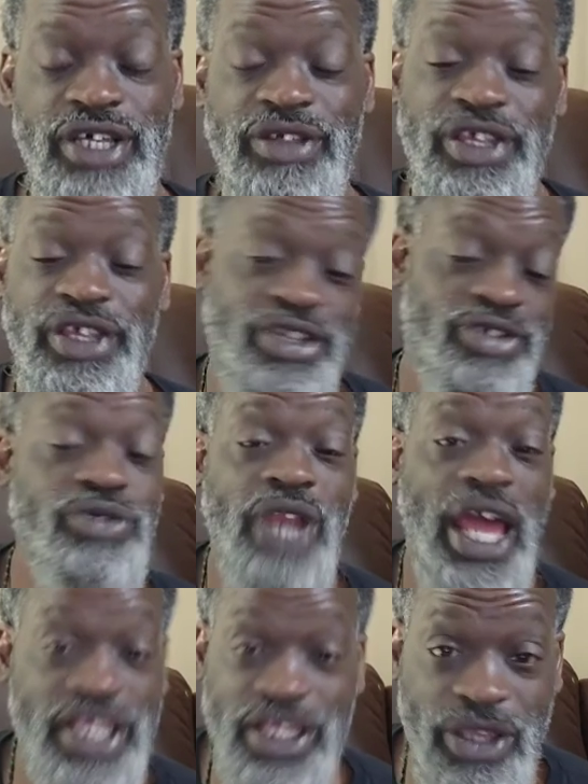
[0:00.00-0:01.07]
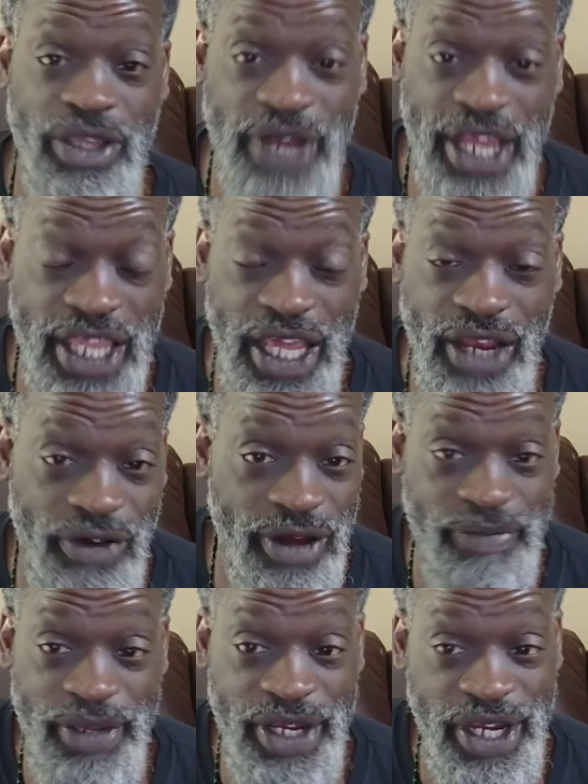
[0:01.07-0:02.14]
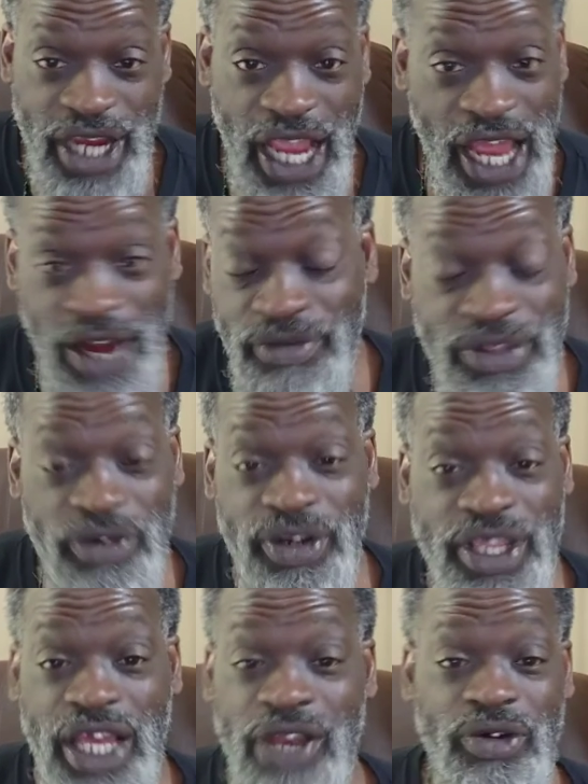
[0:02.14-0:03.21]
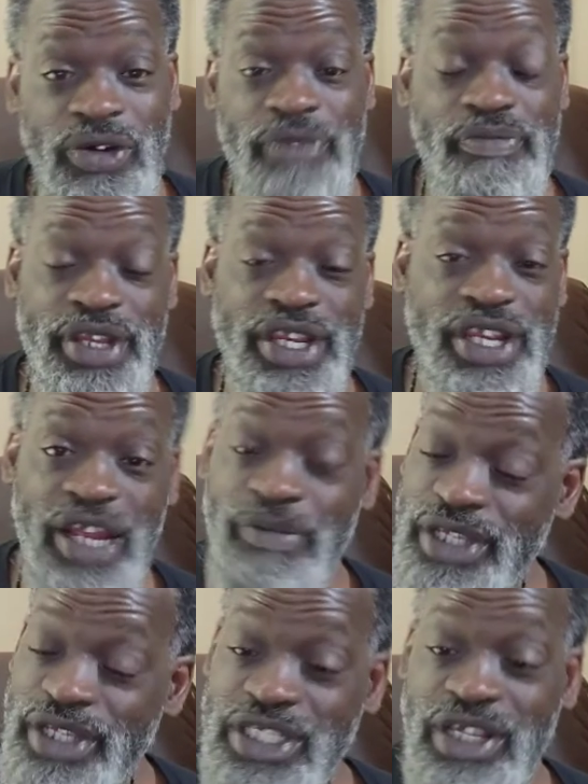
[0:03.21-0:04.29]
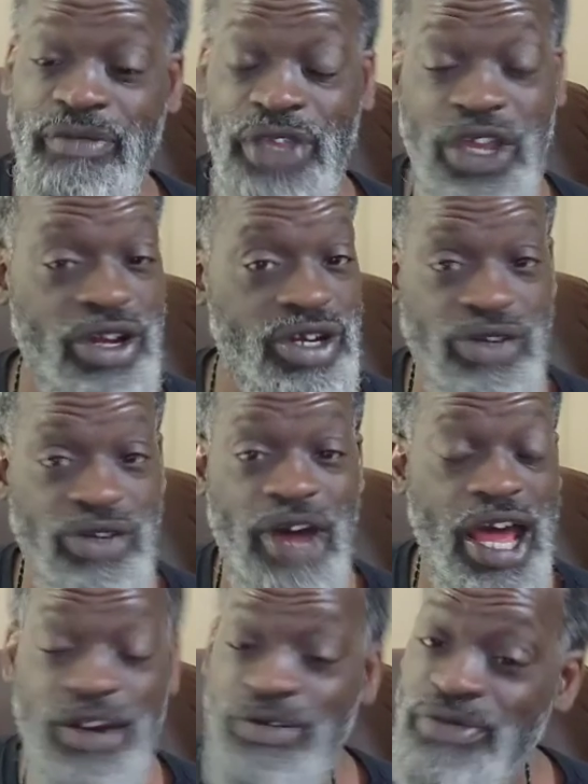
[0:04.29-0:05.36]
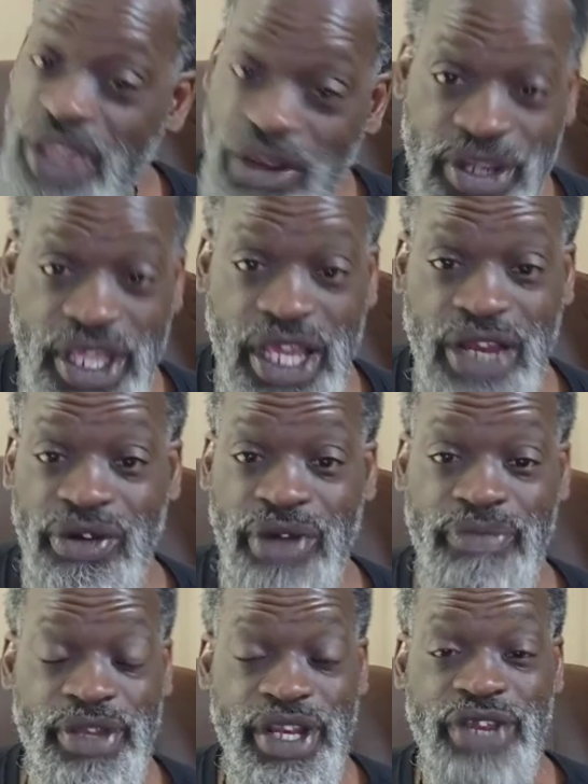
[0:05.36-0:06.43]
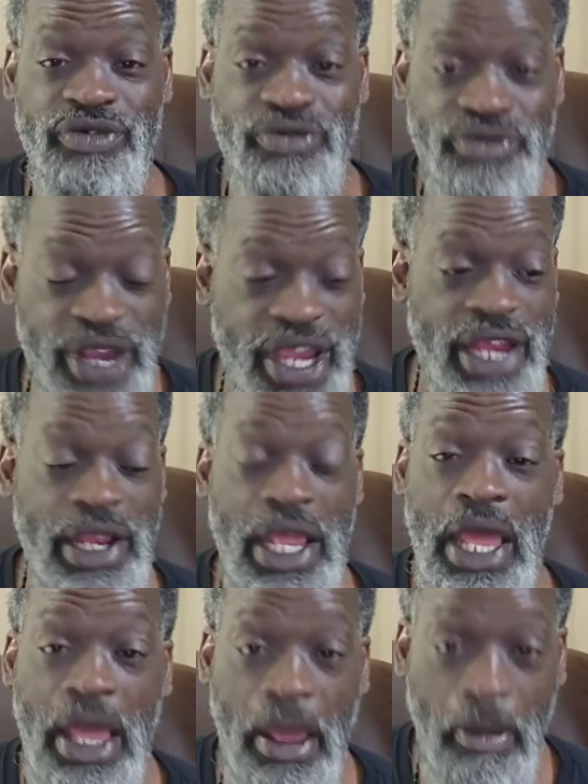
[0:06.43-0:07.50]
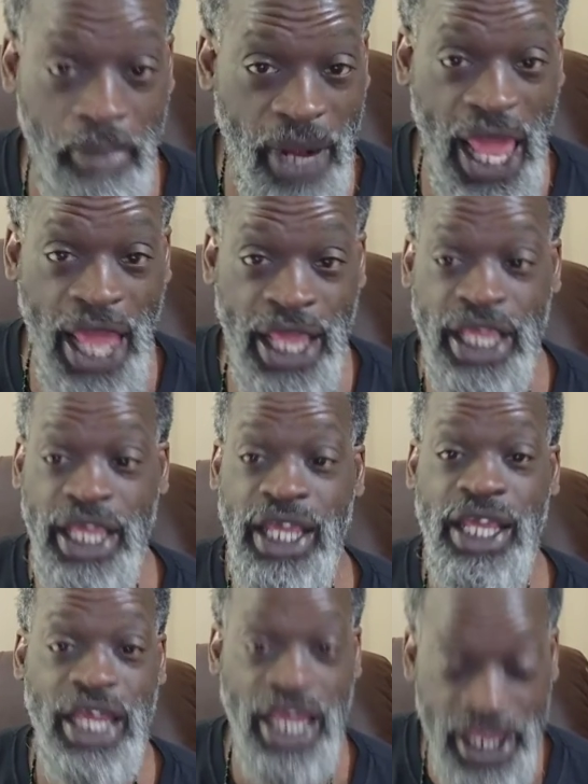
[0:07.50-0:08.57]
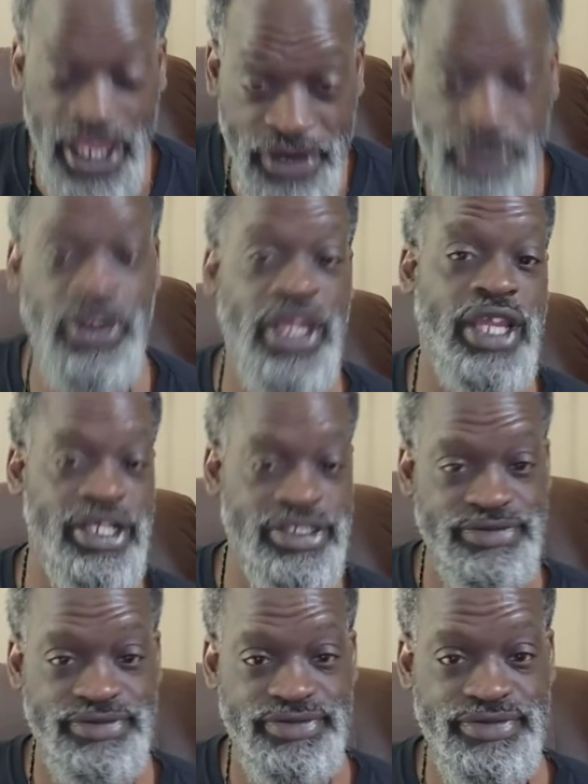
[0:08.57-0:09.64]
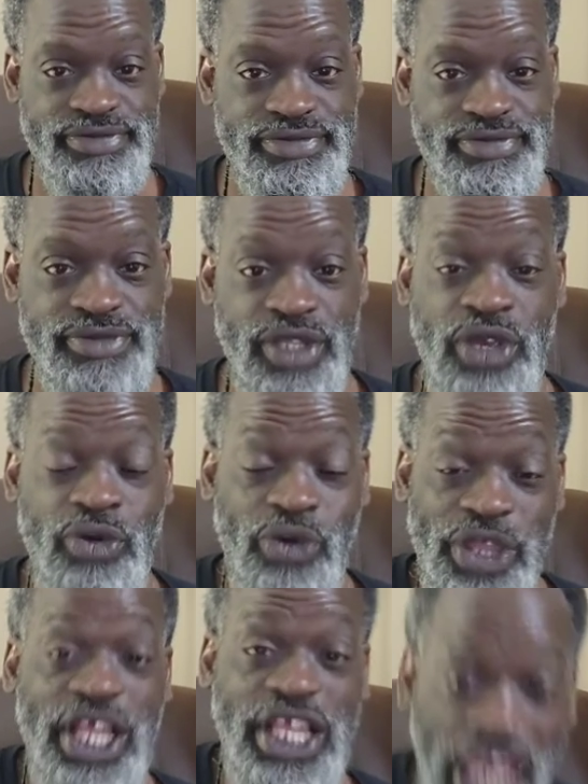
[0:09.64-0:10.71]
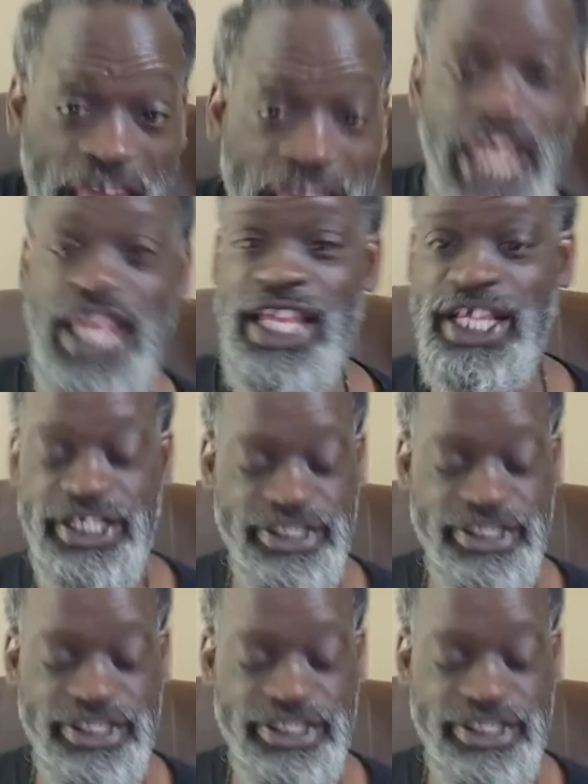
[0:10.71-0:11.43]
You like to throw that yellow up in there. I don't throw the yellow up in there. I mean, some of y'all do. I don't throw the yellow up in there. Red, black, and green. With the key.